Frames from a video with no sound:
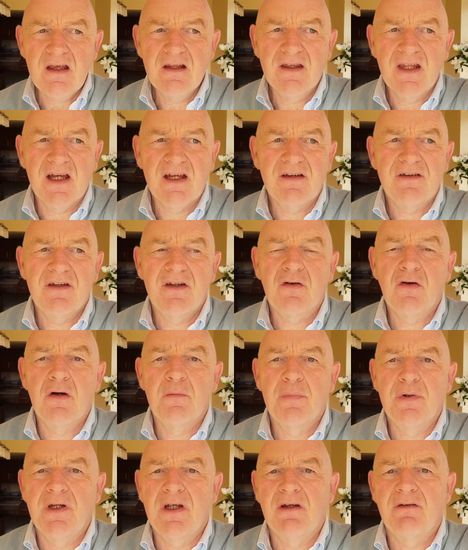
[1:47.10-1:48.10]
that the
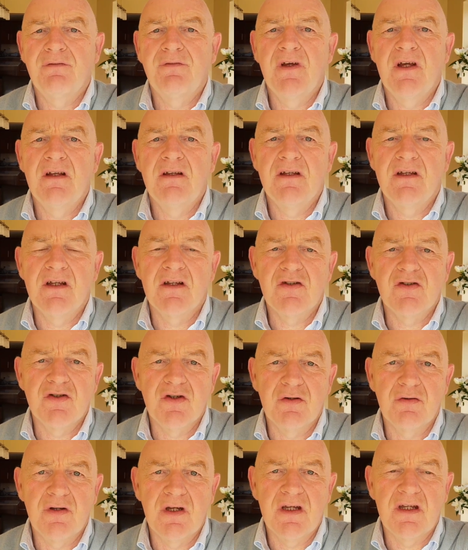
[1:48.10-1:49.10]
company had failed in its
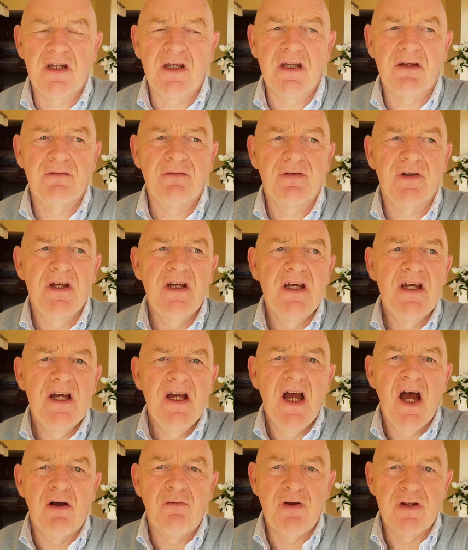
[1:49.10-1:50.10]
duty to give
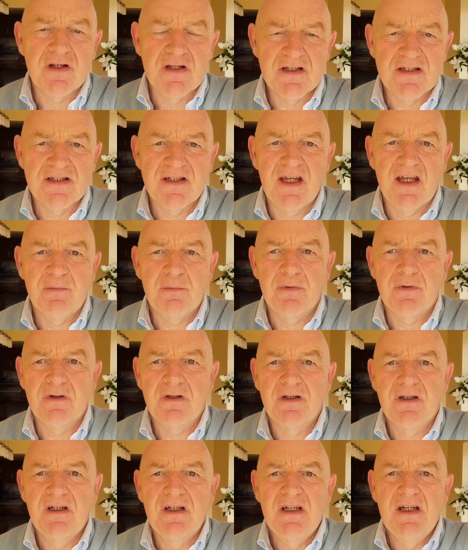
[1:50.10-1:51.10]
a written statement.